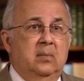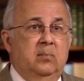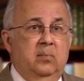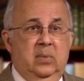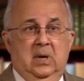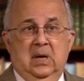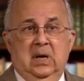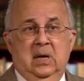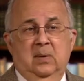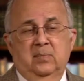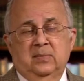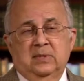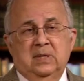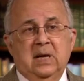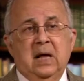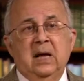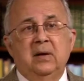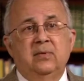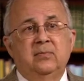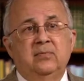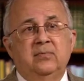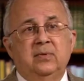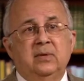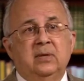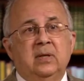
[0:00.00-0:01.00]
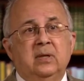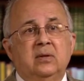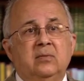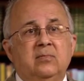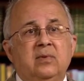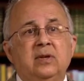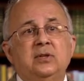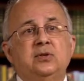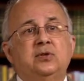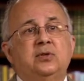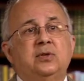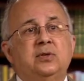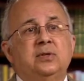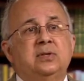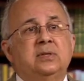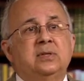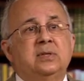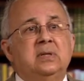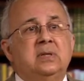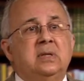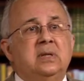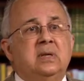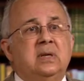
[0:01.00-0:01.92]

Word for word: Bahram's life and adventures